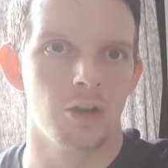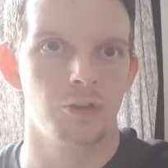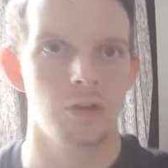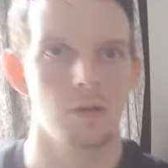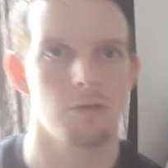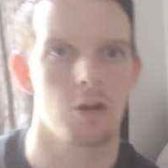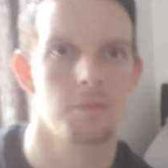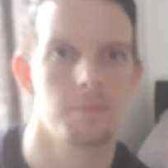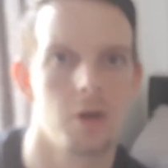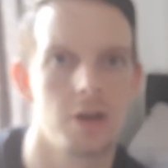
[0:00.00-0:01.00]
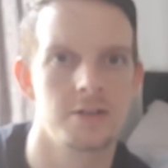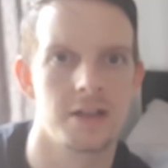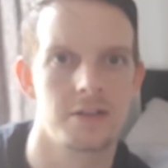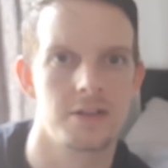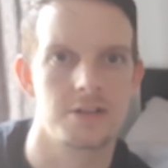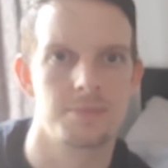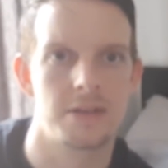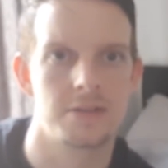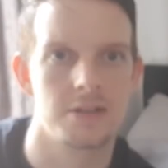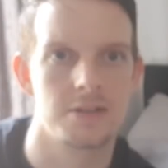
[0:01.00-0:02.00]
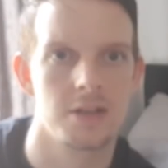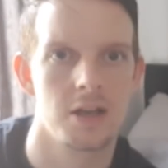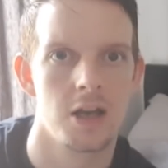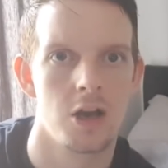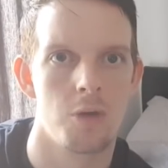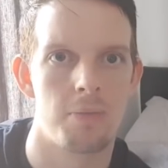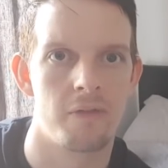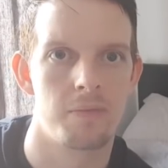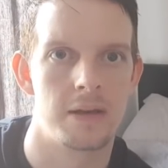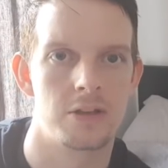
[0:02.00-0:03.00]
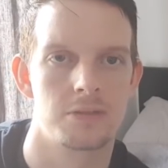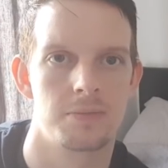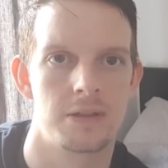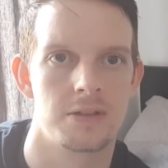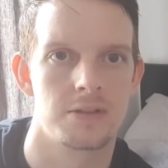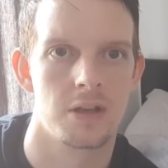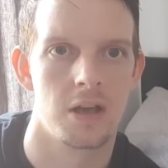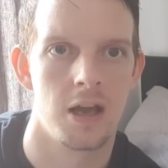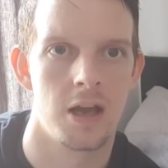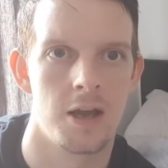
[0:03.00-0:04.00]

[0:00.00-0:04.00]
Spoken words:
Do you know where I can buy Xenthus species or Pamphor beetle species? If